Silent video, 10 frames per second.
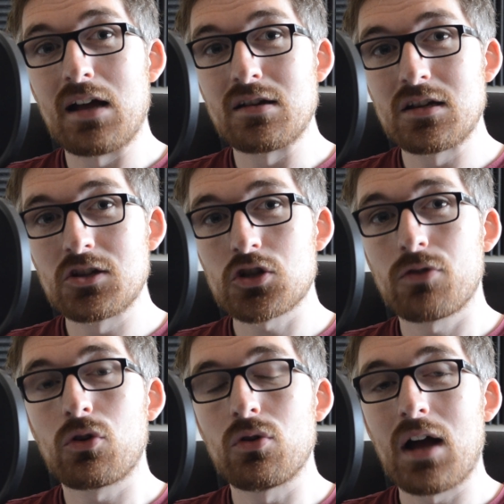and
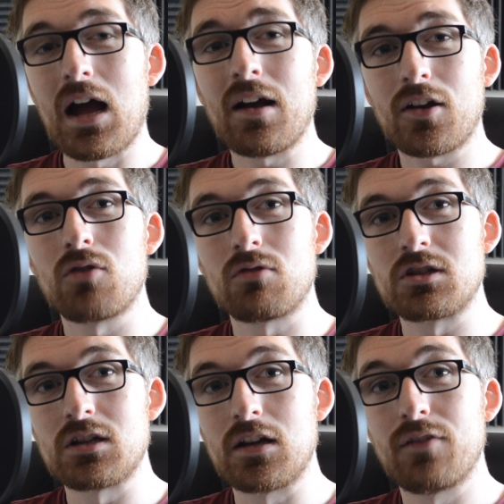historical
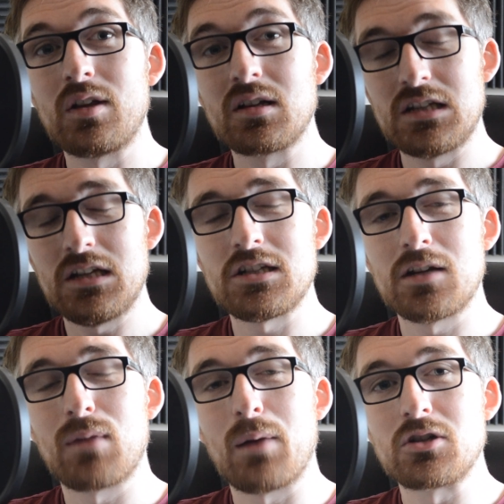accuracy of the
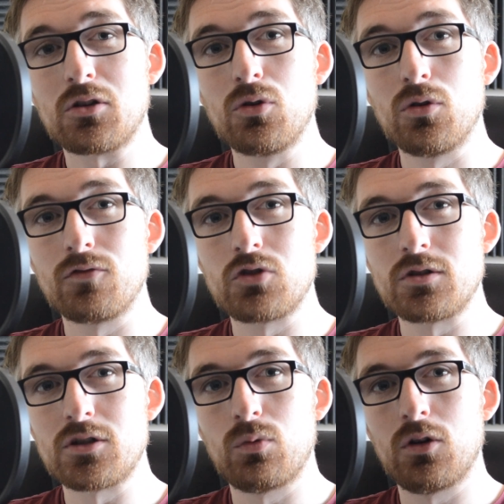existing maps in Call of
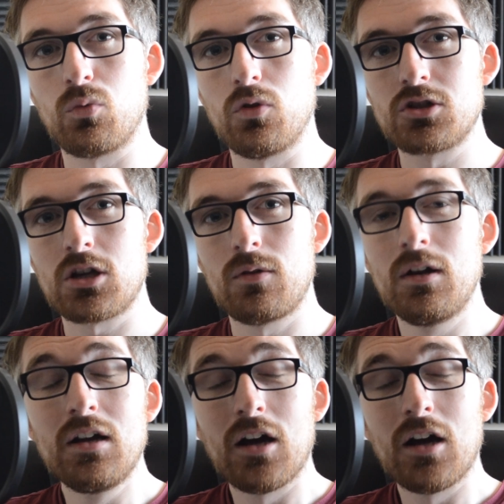Duty World War II.